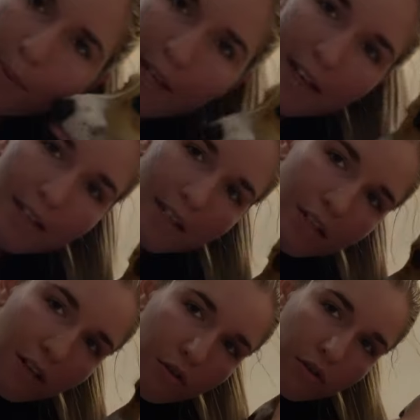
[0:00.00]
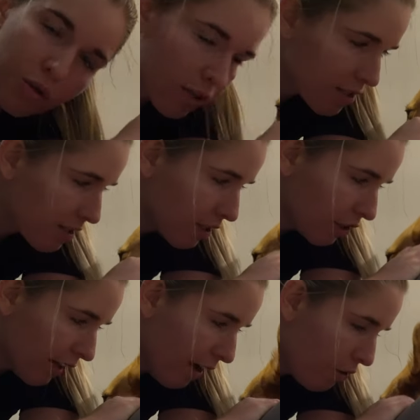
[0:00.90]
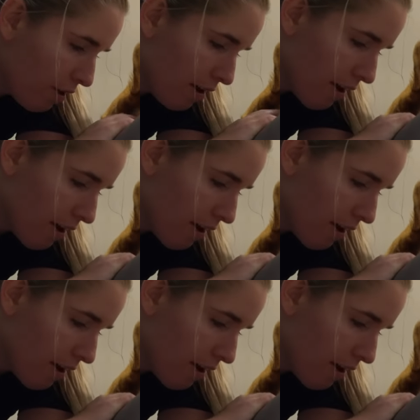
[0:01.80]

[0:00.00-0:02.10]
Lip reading: because he's so short to the ground.